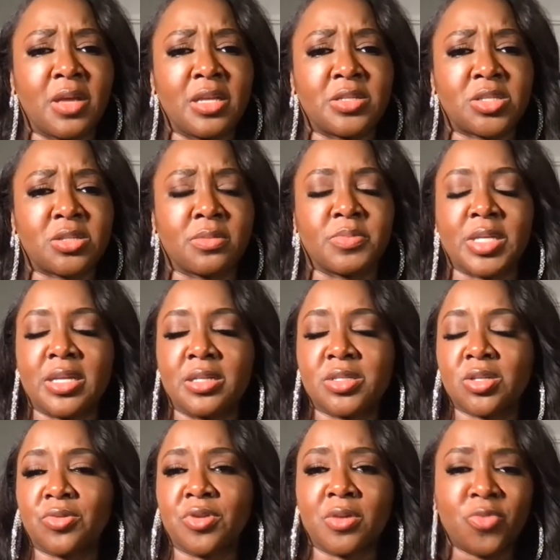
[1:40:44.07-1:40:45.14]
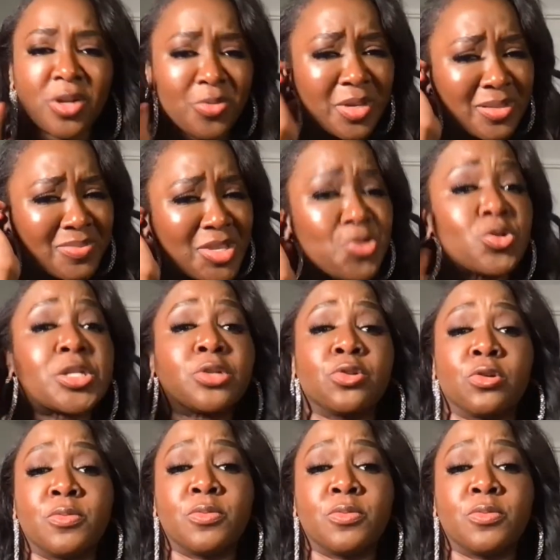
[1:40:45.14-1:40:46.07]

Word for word: Inst- Instagram. What do we YouTube?